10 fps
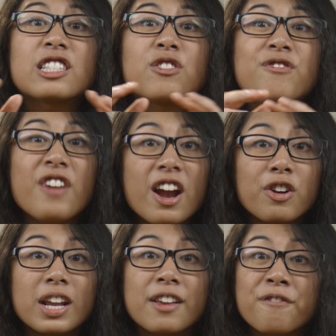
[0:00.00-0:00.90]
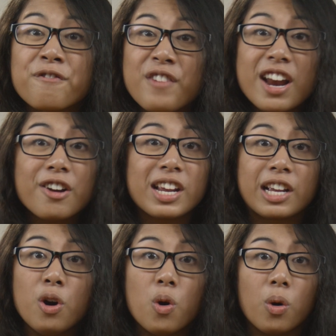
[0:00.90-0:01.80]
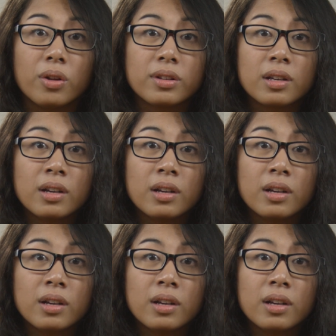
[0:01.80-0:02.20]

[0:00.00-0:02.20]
it's very, very cold. For